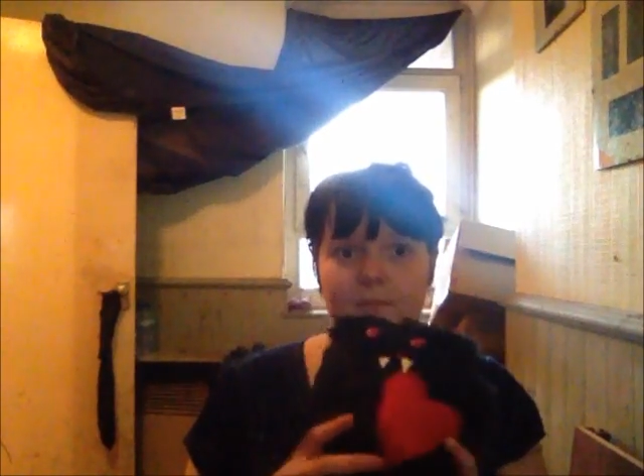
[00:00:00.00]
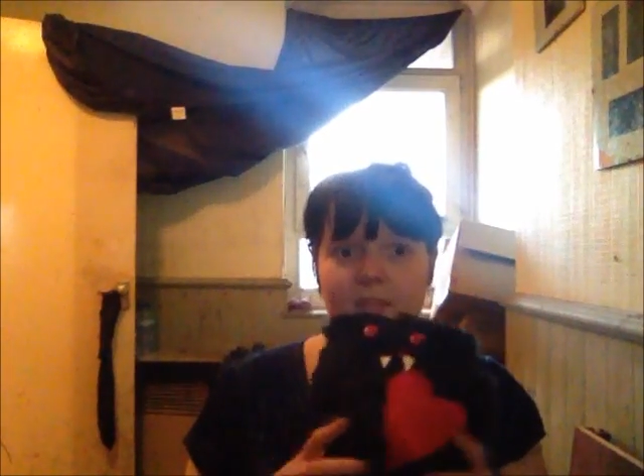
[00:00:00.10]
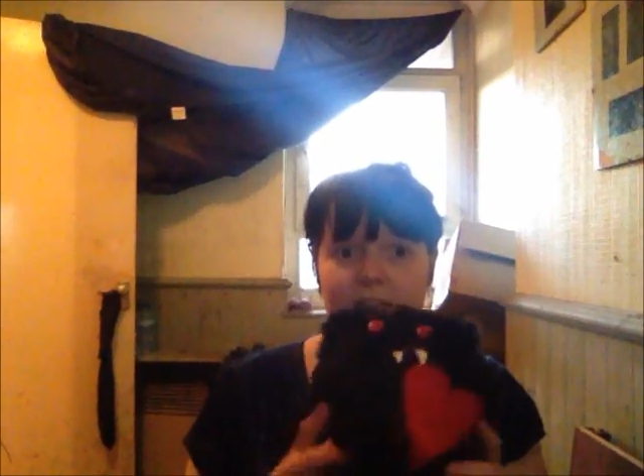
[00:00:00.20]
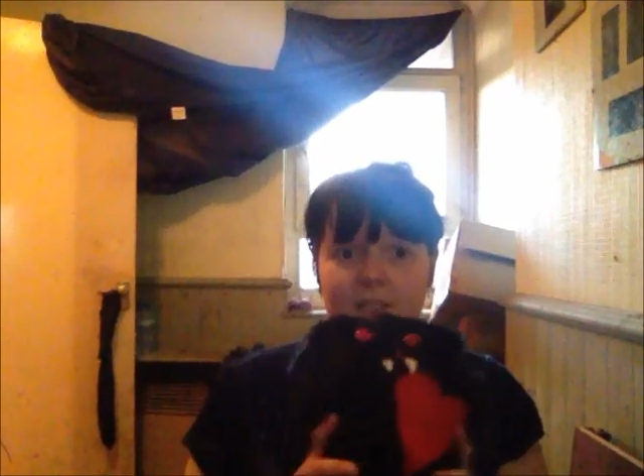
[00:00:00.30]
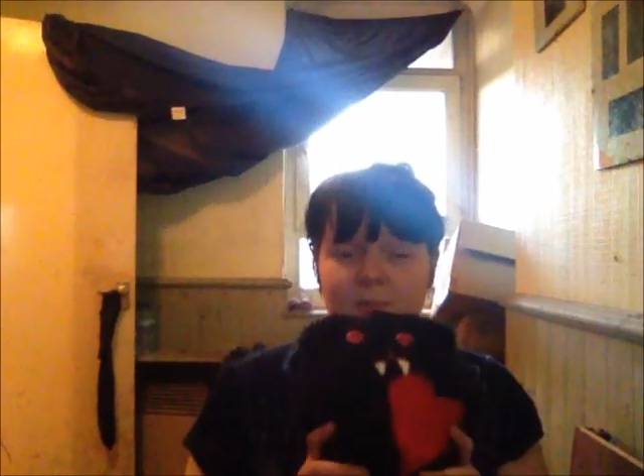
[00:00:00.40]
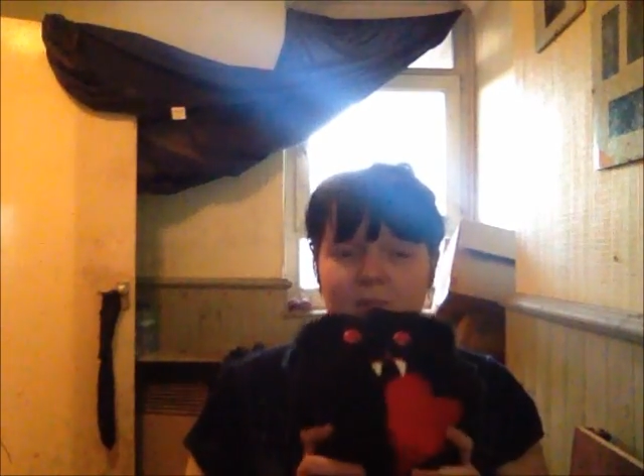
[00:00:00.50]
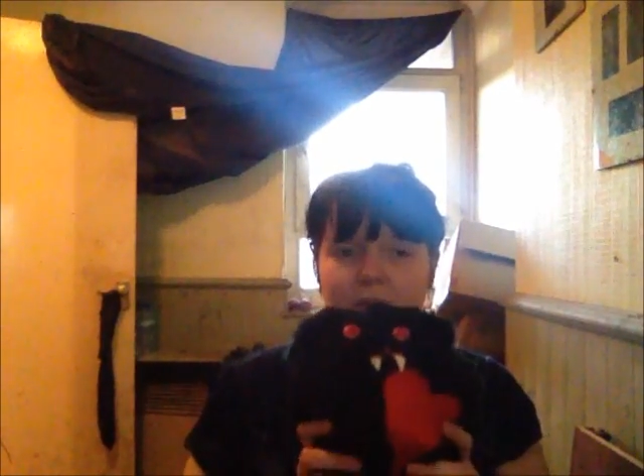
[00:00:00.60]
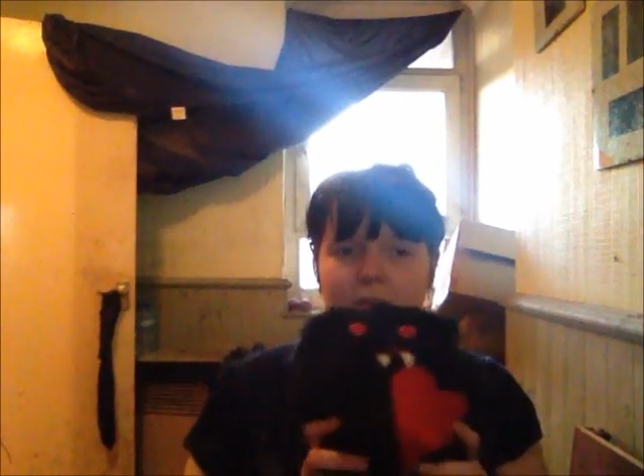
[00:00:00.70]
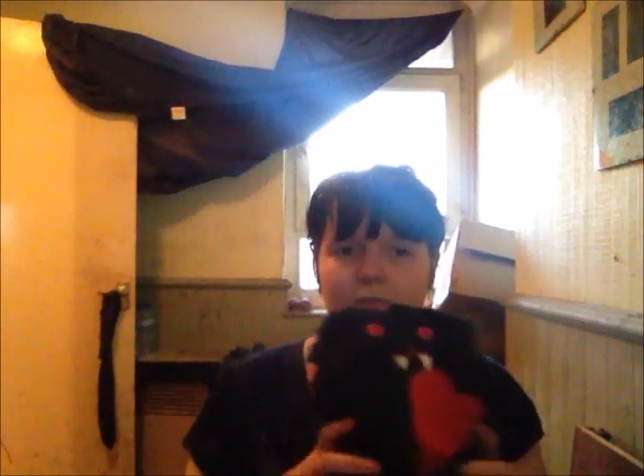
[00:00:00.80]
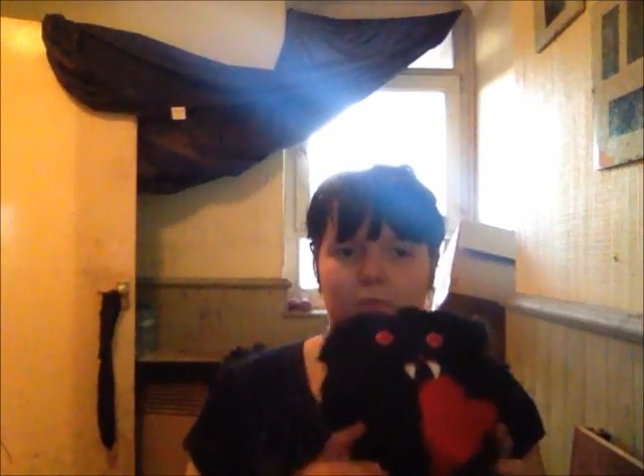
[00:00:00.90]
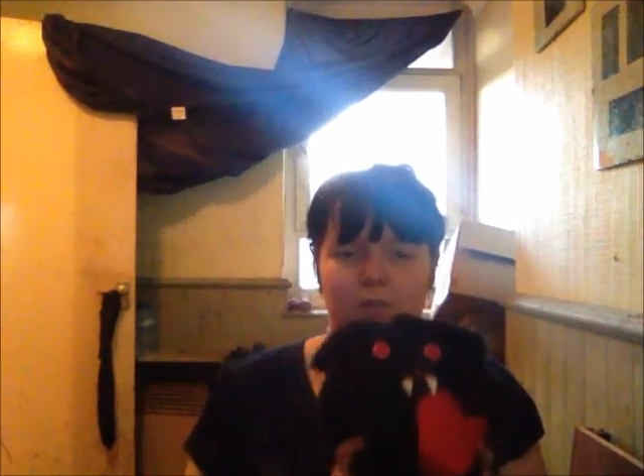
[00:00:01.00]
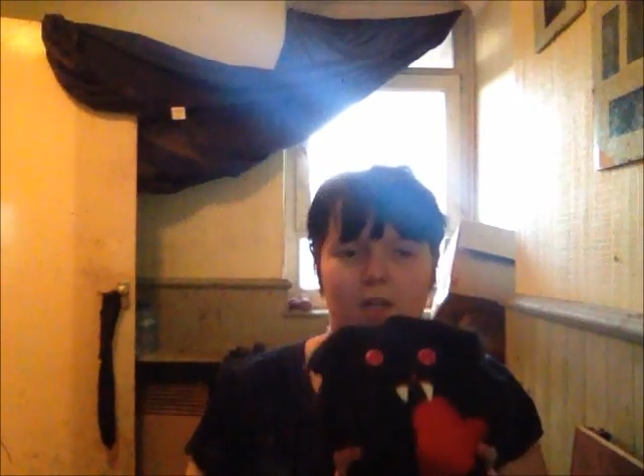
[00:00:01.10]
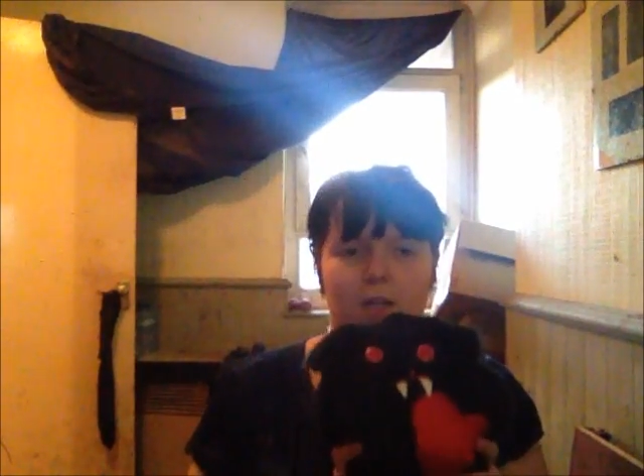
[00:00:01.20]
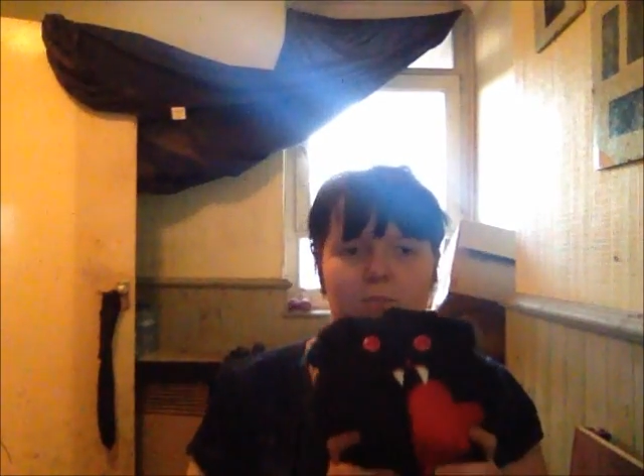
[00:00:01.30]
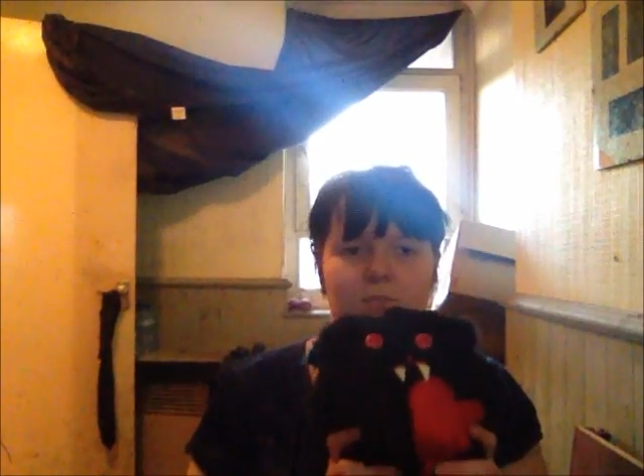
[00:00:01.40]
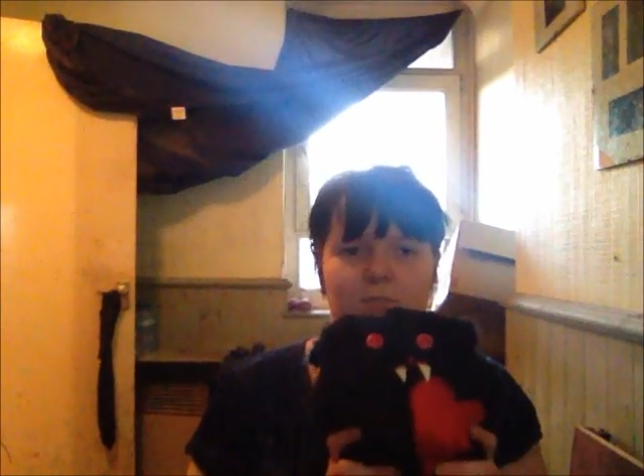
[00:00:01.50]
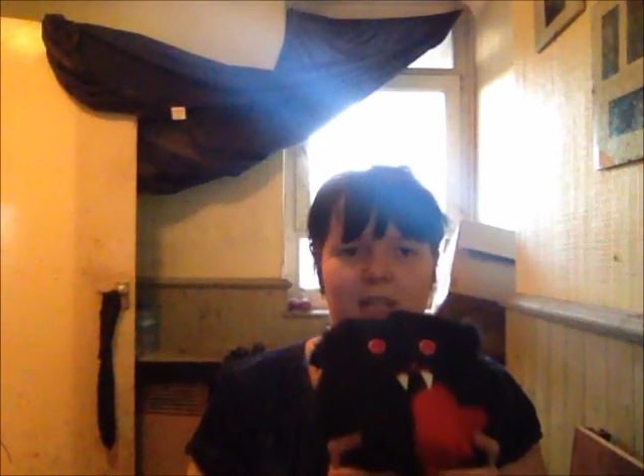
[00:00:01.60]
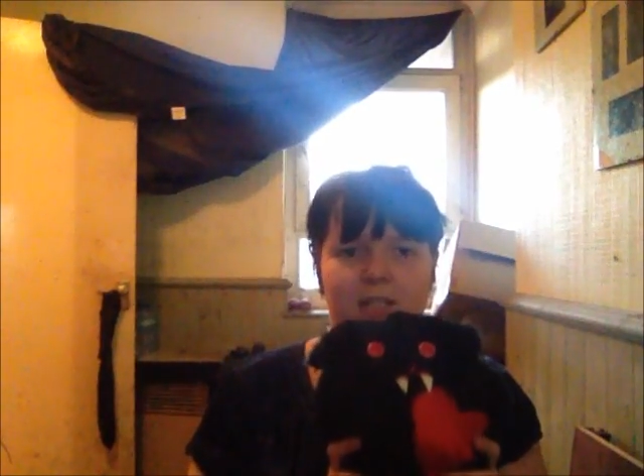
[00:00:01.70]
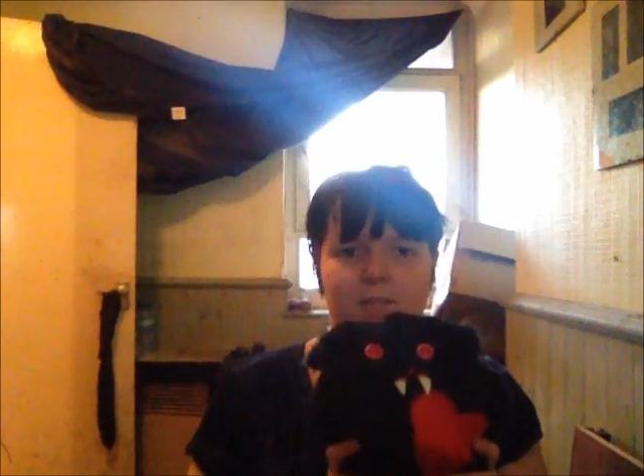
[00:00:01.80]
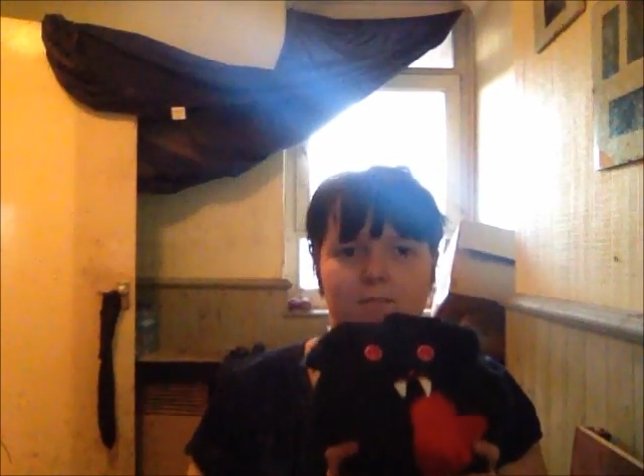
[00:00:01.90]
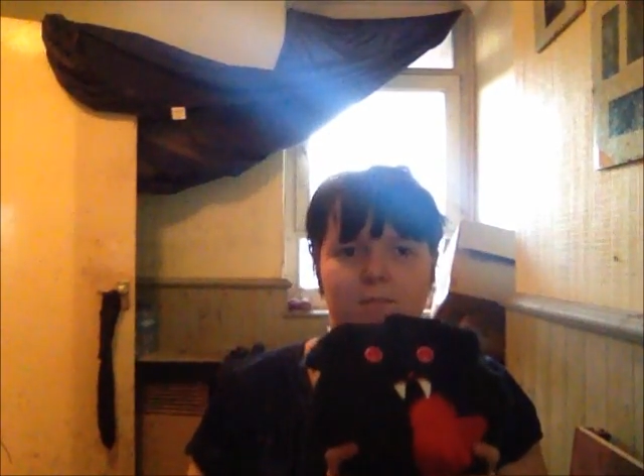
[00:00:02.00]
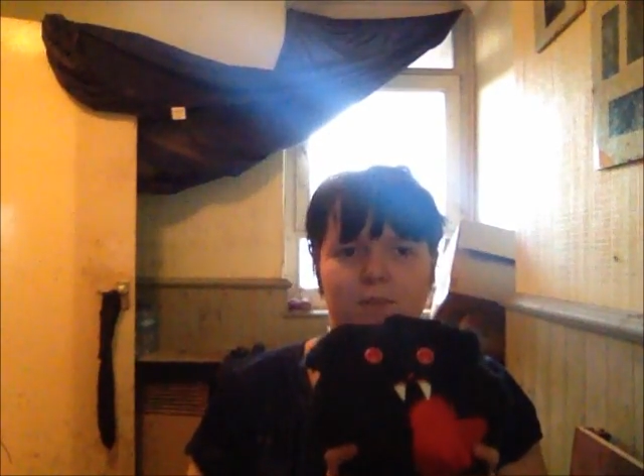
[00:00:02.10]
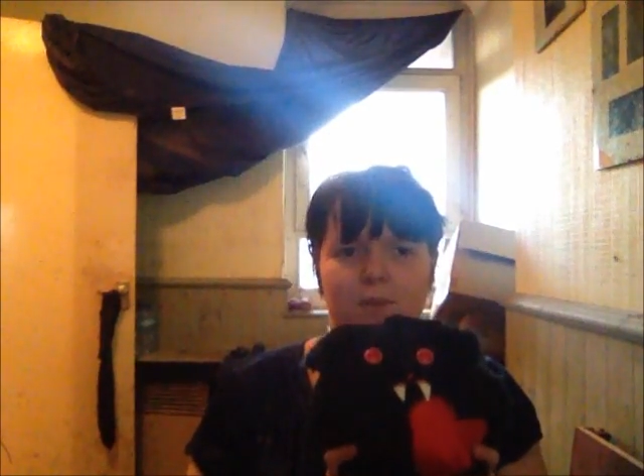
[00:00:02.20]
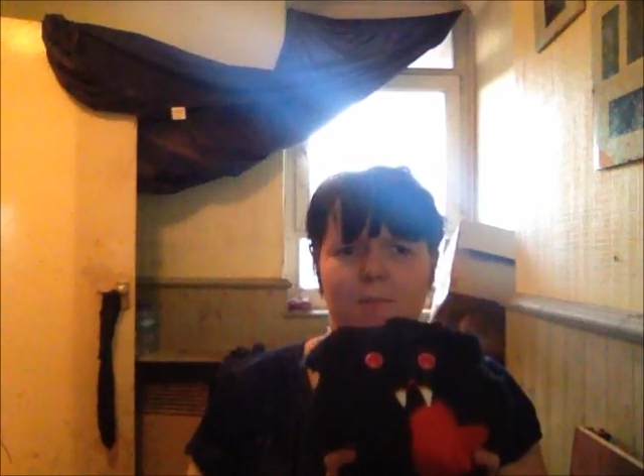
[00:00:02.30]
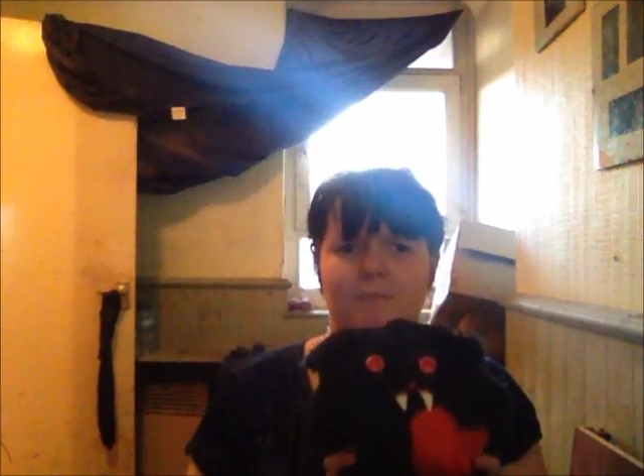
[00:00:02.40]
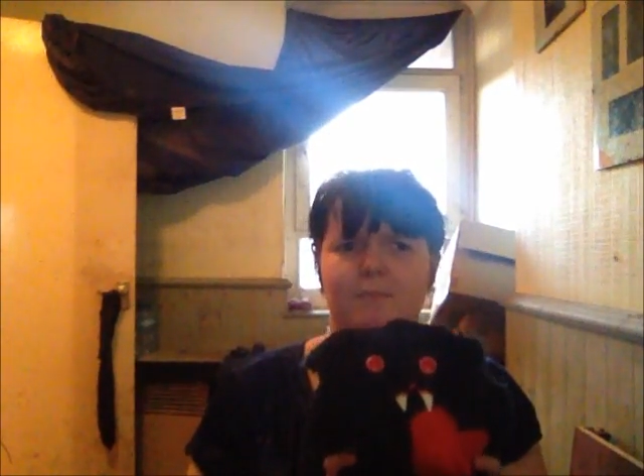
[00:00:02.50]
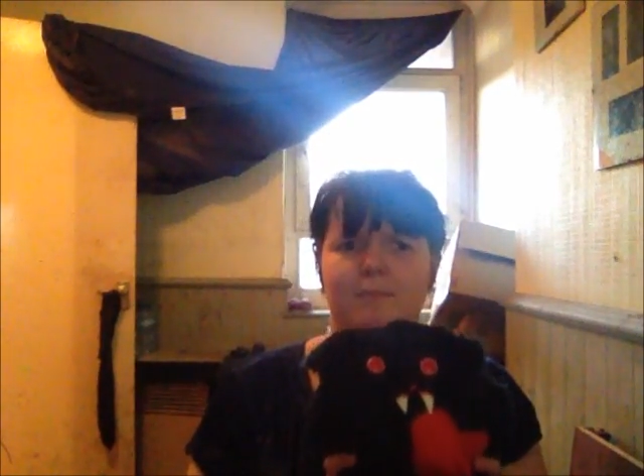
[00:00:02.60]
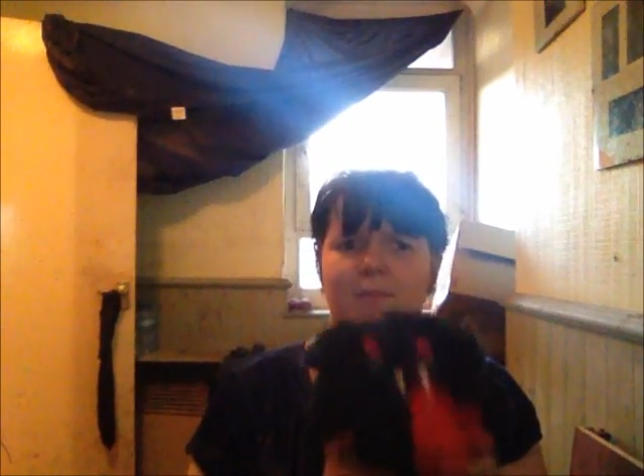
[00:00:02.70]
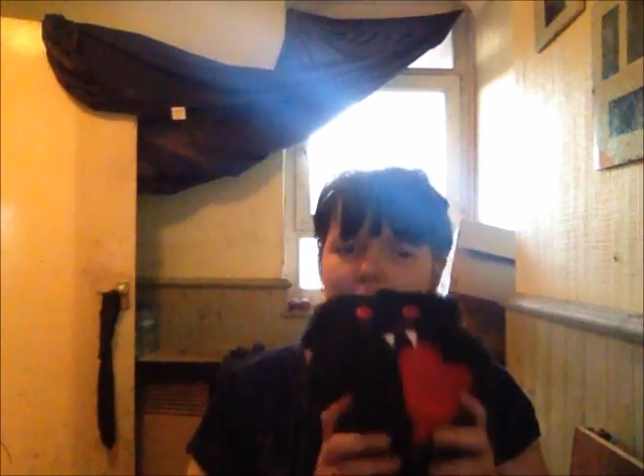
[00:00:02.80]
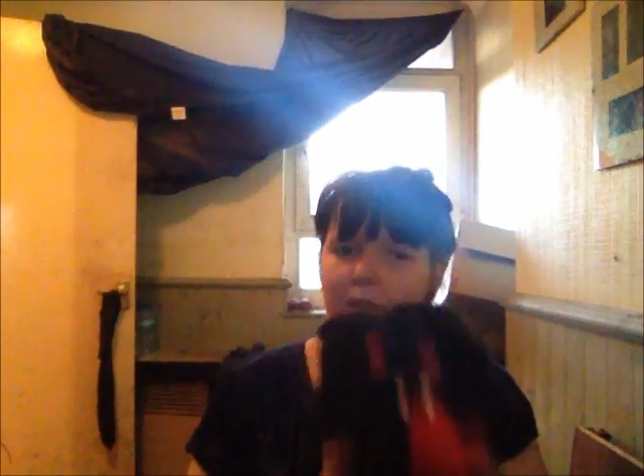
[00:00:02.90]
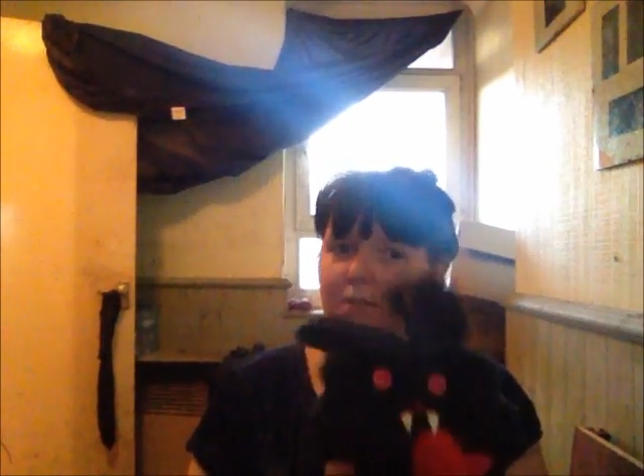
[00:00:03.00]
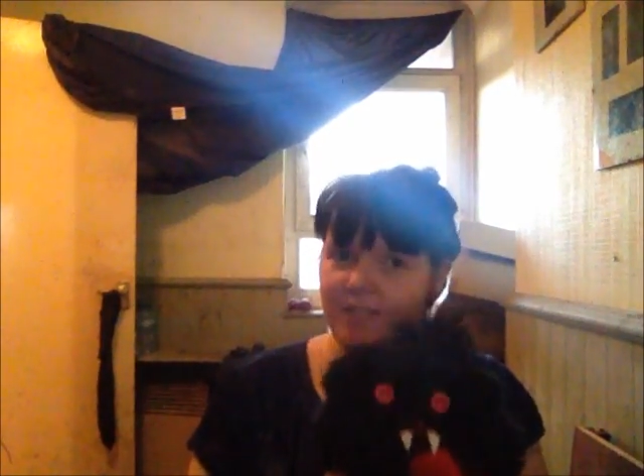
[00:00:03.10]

next month from all